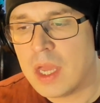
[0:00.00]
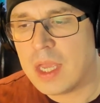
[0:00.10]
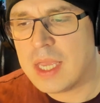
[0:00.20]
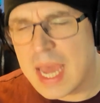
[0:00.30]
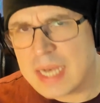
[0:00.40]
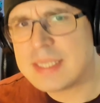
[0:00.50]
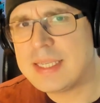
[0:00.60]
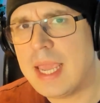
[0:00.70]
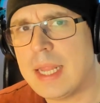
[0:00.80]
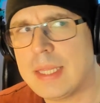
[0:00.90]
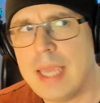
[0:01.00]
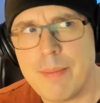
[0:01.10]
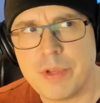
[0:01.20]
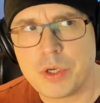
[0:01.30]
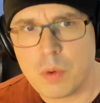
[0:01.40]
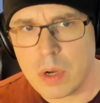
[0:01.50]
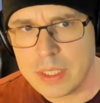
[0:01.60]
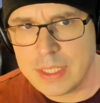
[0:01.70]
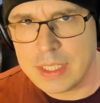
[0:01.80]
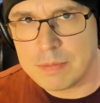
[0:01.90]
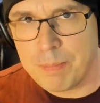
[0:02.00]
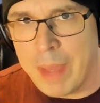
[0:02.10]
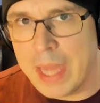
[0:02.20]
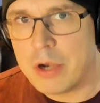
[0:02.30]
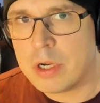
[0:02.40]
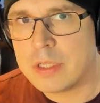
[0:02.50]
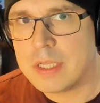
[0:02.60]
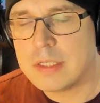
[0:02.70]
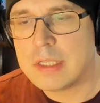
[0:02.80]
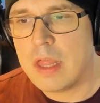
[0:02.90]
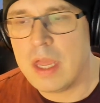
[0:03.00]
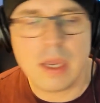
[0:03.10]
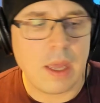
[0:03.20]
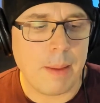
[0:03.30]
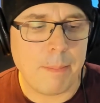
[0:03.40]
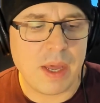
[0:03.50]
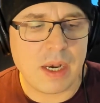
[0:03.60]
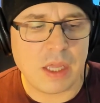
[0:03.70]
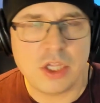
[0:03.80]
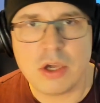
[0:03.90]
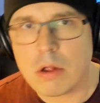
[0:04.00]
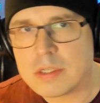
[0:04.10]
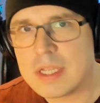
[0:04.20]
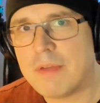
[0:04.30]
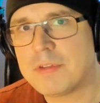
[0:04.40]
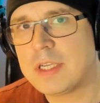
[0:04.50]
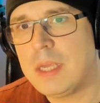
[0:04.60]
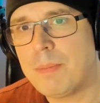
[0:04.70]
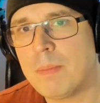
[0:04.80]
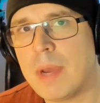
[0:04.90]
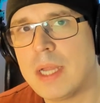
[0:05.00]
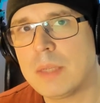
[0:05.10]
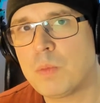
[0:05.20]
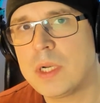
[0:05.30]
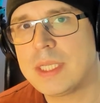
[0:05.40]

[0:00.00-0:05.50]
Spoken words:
Gotta say that the image quality is better on this thing, but you also have to keep in mind that when it